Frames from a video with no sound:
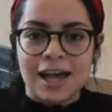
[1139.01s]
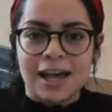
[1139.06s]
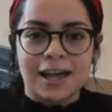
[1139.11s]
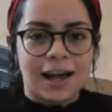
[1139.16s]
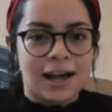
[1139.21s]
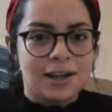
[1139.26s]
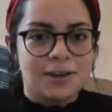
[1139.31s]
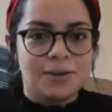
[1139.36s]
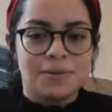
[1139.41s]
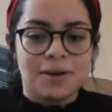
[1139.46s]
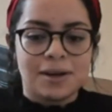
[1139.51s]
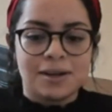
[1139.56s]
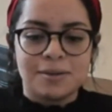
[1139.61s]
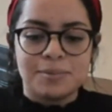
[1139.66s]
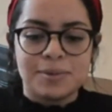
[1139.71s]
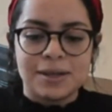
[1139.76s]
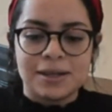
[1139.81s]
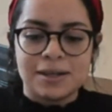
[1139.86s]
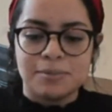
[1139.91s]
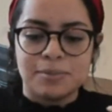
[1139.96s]
I kind of want to
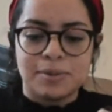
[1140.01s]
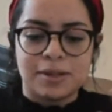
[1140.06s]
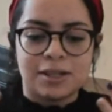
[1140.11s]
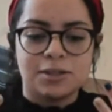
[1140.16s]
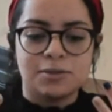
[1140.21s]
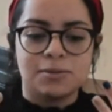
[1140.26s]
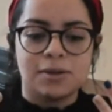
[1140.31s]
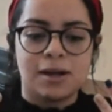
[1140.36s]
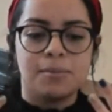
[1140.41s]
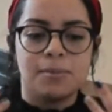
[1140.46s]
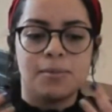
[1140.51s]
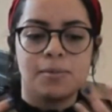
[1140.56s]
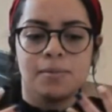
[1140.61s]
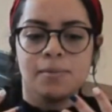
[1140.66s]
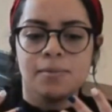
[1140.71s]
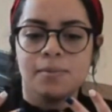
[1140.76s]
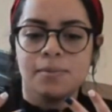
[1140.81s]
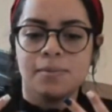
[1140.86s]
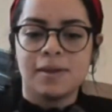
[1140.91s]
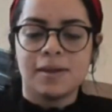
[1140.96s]
be in a place where I'm
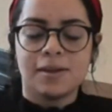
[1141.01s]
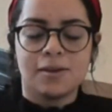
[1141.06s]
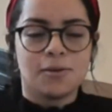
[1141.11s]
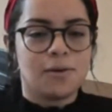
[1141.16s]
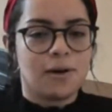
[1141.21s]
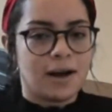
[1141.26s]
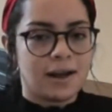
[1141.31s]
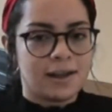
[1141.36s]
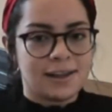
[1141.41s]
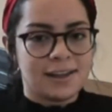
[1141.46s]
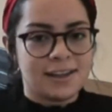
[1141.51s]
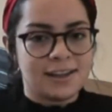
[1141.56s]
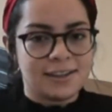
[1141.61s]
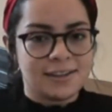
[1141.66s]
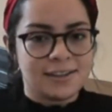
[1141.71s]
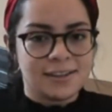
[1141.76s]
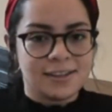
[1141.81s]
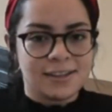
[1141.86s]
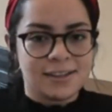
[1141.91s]
quiet.